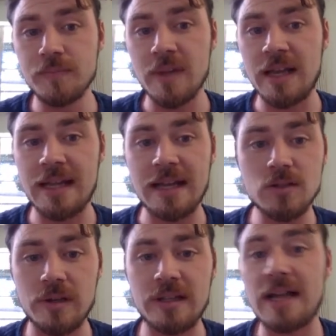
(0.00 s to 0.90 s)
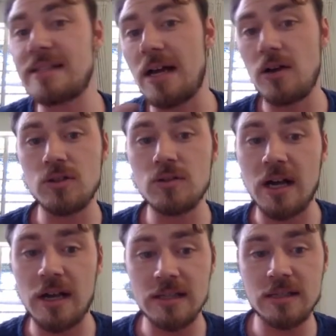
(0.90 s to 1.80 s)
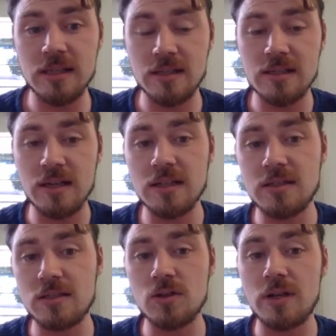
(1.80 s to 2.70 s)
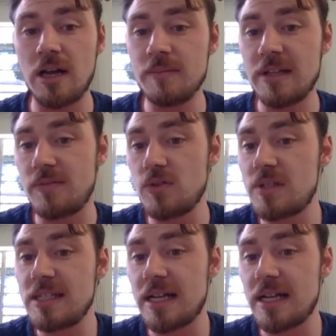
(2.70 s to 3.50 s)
And that's how you guys can decide to do it. I mean, have you seen